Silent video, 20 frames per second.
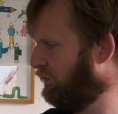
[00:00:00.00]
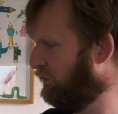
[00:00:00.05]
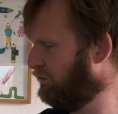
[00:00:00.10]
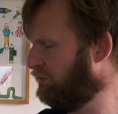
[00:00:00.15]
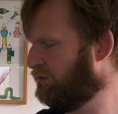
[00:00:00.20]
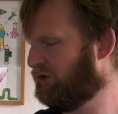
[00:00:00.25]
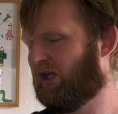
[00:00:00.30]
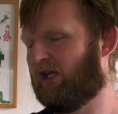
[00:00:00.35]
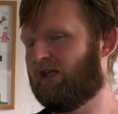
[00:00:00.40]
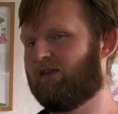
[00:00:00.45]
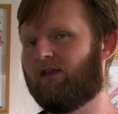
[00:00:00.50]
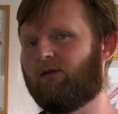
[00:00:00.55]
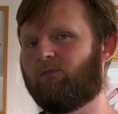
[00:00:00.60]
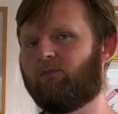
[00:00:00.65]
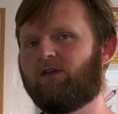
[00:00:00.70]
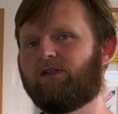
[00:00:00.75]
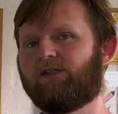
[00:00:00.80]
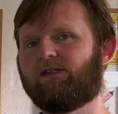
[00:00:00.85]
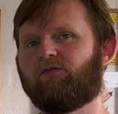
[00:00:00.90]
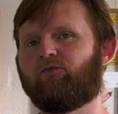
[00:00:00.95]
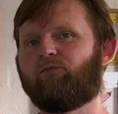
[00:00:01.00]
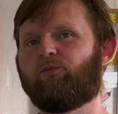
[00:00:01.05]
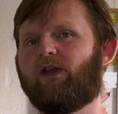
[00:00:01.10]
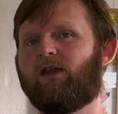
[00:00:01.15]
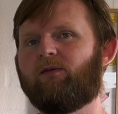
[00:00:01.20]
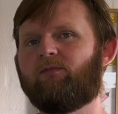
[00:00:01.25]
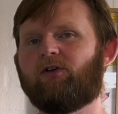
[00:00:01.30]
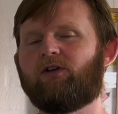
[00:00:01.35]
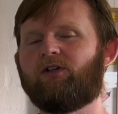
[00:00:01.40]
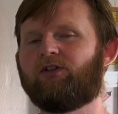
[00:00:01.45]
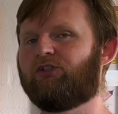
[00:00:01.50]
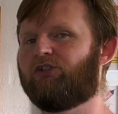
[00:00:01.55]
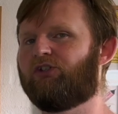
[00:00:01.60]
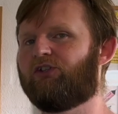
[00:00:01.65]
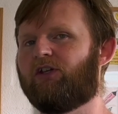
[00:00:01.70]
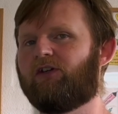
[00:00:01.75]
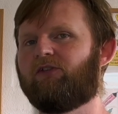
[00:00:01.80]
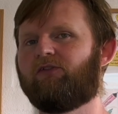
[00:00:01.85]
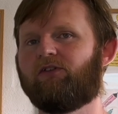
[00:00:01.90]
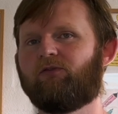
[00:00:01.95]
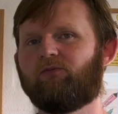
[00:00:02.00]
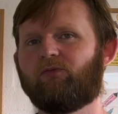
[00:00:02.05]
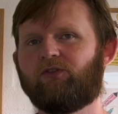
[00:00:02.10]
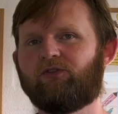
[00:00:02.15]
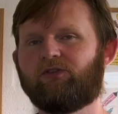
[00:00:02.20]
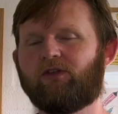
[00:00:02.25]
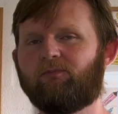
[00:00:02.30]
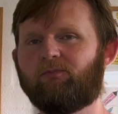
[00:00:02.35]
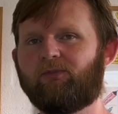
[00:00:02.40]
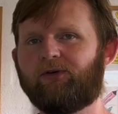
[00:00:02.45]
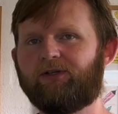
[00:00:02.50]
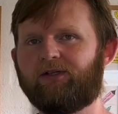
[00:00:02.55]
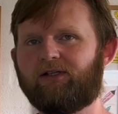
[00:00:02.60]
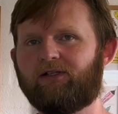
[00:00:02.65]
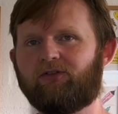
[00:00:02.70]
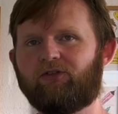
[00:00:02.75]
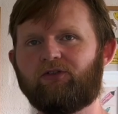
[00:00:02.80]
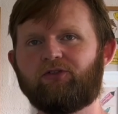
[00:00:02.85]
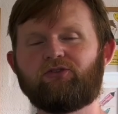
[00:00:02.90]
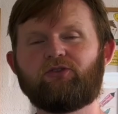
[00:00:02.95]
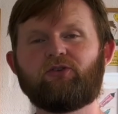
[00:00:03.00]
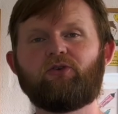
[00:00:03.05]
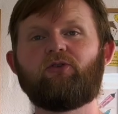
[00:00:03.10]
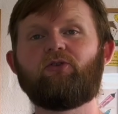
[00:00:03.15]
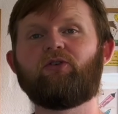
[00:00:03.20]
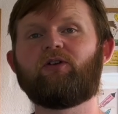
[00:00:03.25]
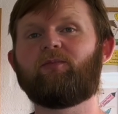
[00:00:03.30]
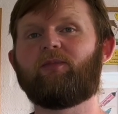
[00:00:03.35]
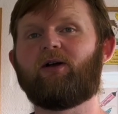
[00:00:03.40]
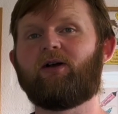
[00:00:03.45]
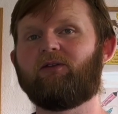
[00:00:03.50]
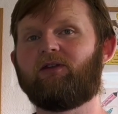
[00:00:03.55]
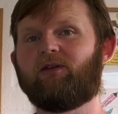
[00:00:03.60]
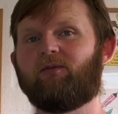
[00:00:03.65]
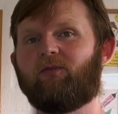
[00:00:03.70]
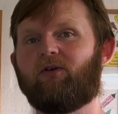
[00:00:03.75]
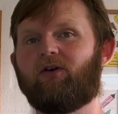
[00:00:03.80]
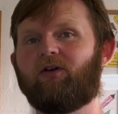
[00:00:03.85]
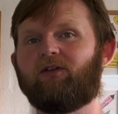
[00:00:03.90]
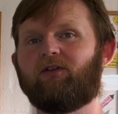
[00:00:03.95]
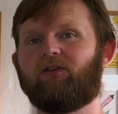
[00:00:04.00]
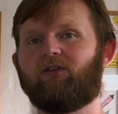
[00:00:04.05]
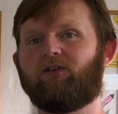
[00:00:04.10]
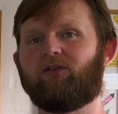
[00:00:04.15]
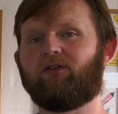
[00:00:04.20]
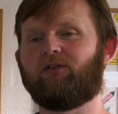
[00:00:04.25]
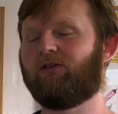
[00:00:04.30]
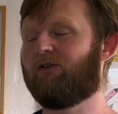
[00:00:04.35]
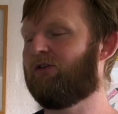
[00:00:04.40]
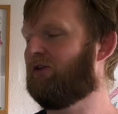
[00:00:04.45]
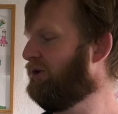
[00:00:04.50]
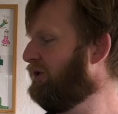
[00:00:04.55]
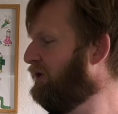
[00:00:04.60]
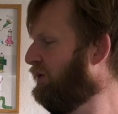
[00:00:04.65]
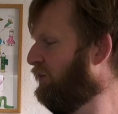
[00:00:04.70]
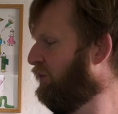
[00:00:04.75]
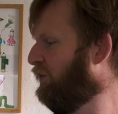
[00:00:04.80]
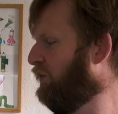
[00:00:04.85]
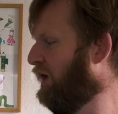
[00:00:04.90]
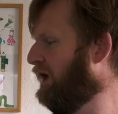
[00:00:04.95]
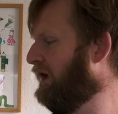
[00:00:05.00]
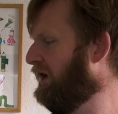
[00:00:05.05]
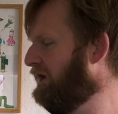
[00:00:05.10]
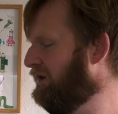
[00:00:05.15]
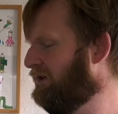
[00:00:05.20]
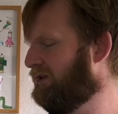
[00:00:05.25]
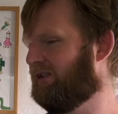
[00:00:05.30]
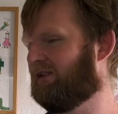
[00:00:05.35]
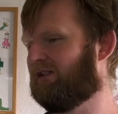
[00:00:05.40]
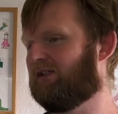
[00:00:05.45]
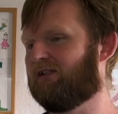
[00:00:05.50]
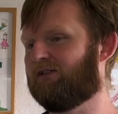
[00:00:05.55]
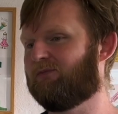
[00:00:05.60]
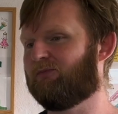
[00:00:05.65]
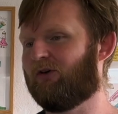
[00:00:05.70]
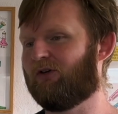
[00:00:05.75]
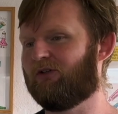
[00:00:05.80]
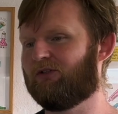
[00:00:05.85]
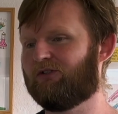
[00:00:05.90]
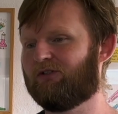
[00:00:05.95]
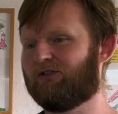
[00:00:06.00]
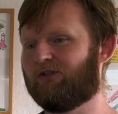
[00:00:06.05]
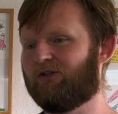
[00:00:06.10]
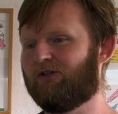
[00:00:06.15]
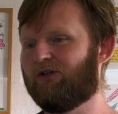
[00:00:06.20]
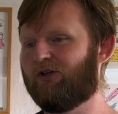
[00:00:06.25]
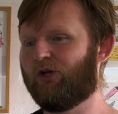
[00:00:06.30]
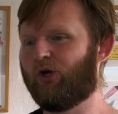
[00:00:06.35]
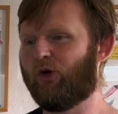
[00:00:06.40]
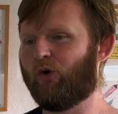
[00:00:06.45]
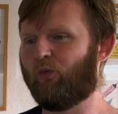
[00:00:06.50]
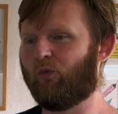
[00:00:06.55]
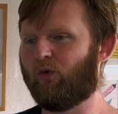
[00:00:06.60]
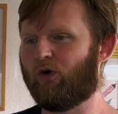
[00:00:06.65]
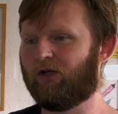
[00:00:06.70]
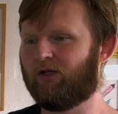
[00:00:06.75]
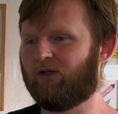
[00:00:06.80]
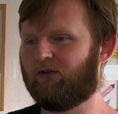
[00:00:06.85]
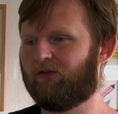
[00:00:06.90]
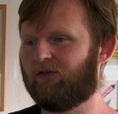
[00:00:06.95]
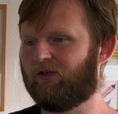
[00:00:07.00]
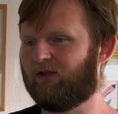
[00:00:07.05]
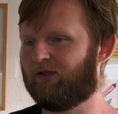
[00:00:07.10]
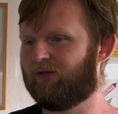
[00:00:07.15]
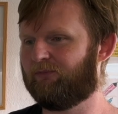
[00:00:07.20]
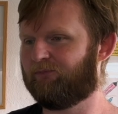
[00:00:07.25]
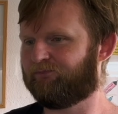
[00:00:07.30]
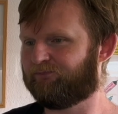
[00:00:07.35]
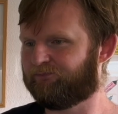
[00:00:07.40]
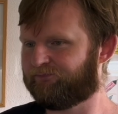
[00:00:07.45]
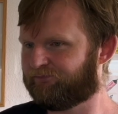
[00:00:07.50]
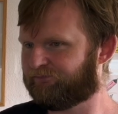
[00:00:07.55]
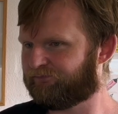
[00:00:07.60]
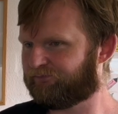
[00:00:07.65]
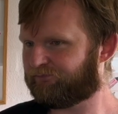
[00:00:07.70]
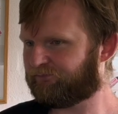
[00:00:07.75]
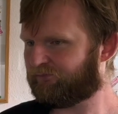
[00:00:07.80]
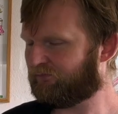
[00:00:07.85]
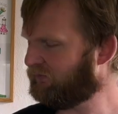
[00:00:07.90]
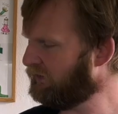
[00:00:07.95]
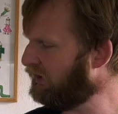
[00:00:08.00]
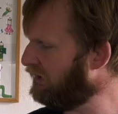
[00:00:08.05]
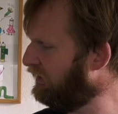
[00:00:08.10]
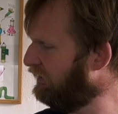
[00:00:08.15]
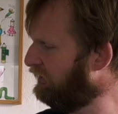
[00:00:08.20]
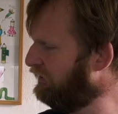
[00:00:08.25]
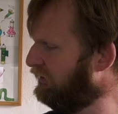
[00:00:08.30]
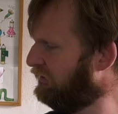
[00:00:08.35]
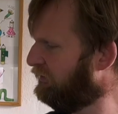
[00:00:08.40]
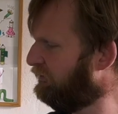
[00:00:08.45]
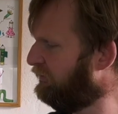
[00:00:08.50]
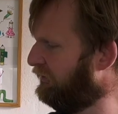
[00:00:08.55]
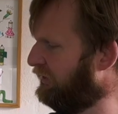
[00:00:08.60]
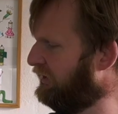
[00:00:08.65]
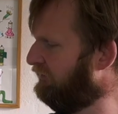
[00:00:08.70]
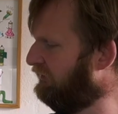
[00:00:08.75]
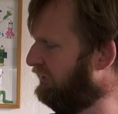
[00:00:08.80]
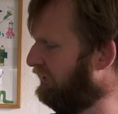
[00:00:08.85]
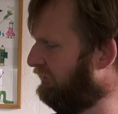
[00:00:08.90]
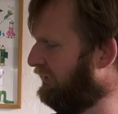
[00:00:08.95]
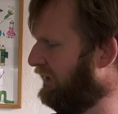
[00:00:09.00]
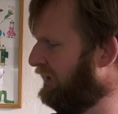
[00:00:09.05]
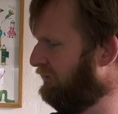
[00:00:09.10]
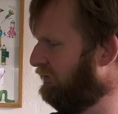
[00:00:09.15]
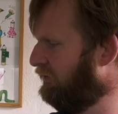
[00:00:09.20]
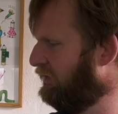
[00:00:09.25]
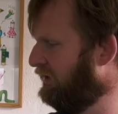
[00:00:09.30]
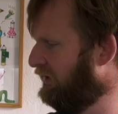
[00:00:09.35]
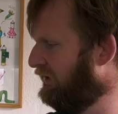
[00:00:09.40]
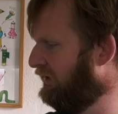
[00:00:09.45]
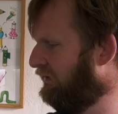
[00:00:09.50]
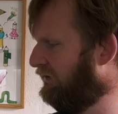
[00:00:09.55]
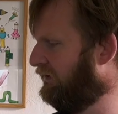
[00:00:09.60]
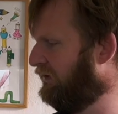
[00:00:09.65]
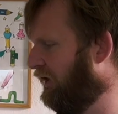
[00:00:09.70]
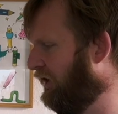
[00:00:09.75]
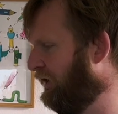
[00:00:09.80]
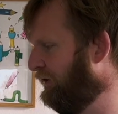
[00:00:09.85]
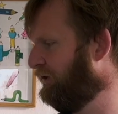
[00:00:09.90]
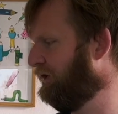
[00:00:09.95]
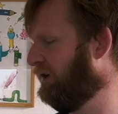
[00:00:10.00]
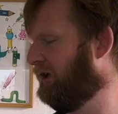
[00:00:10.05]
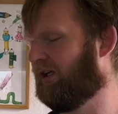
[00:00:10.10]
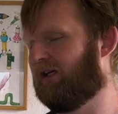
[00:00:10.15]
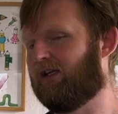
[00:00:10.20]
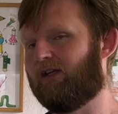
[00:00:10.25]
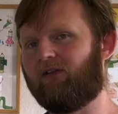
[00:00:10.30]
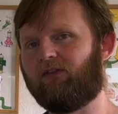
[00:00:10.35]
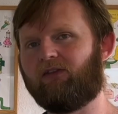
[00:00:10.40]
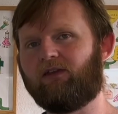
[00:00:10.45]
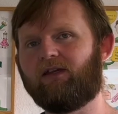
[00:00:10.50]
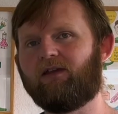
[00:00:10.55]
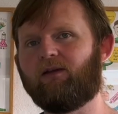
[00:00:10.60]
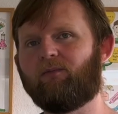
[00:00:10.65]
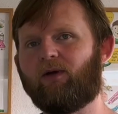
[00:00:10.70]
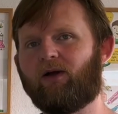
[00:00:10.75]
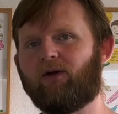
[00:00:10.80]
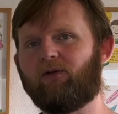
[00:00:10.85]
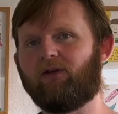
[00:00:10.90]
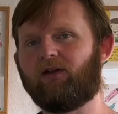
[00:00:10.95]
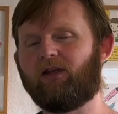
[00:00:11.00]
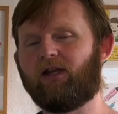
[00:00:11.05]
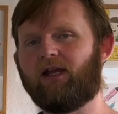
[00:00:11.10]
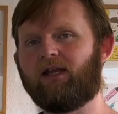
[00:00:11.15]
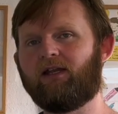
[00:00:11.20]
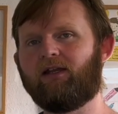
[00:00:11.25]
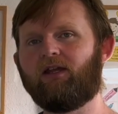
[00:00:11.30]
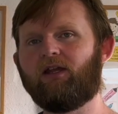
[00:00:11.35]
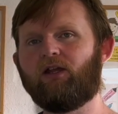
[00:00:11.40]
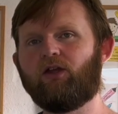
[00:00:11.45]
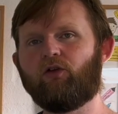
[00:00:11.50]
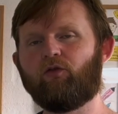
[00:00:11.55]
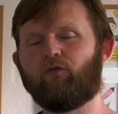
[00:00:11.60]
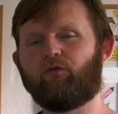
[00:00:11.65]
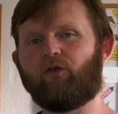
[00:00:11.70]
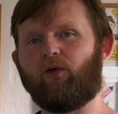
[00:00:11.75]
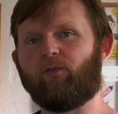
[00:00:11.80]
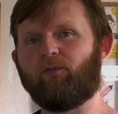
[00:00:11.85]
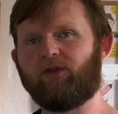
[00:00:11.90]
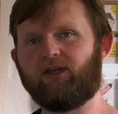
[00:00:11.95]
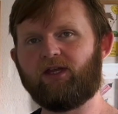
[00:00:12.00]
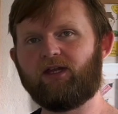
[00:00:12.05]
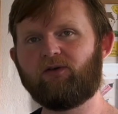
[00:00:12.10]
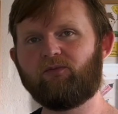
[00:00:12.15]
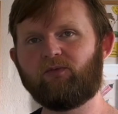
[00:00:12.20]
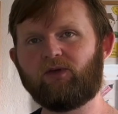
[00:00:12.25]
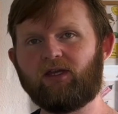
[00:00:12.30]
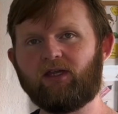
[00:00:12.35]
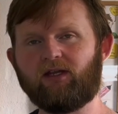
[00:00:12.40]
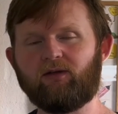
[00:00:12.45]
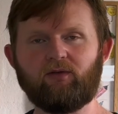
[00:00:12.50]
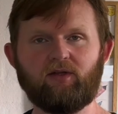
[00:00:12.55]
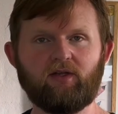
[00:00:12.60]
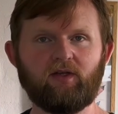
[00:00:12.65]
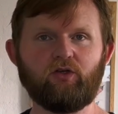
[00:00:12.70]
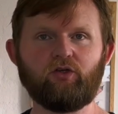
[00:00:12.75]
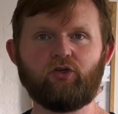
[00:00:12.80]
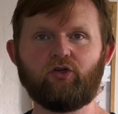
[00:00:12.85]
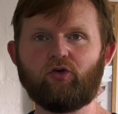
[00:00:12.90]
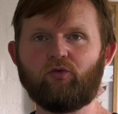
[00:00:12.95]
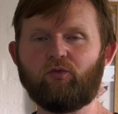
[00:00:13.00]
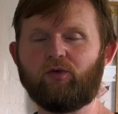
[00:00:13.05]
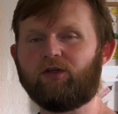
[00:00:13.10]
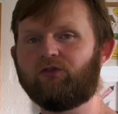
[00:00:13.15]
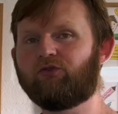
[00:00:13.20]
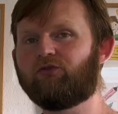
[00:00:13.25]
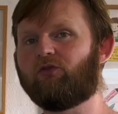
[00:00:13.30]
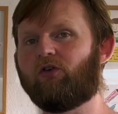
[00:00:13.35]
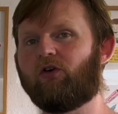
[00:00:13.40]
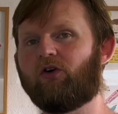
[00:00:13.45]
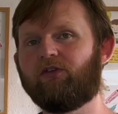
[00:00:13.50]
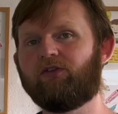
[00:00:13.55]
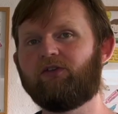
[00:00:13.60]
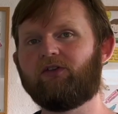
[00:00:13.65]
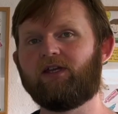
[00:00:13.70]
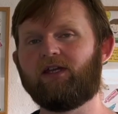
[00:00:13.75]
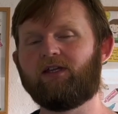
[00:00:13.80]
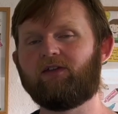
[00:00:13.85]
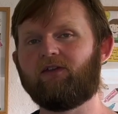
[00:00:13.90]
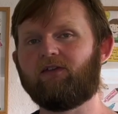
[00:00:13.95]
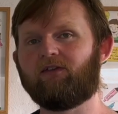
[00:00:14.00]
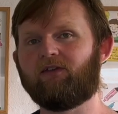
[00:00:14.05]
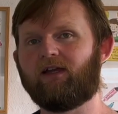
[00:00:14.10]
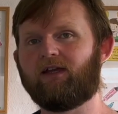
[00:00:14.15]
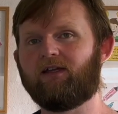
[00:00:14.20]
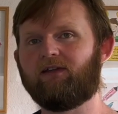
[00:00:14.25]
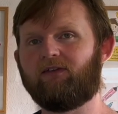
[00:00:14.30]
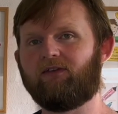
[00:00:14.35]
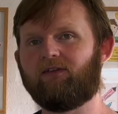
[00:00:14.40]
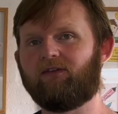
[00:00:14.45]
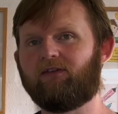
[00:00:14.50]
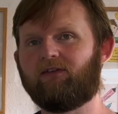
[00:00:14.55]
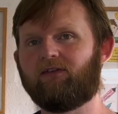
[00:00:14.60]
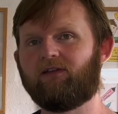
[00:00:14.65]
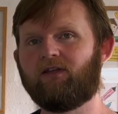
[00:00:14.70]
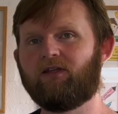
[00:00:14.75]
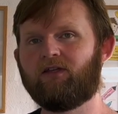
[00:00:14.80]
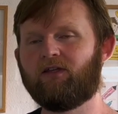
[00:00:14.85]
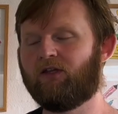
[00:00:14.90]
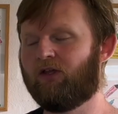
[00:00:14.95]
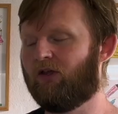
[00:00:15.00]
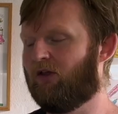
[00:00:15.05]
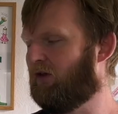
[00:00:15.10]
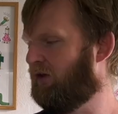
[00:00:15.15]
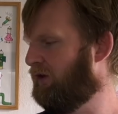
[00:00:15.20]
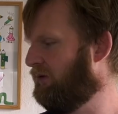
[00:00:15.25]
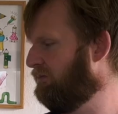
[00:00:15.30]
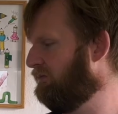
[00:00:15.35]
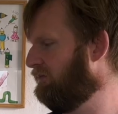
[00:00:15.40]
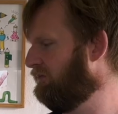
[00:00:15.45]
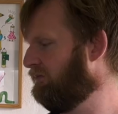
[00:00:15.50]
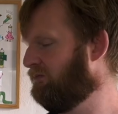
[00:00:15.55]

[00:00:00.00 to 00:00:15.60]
take that piece of paper and share it with somebody else and talk about the monster. Why is it this monster? What is it? Just briefly, right? What is the underlying thing about it? And from there we can then go into other exercises. It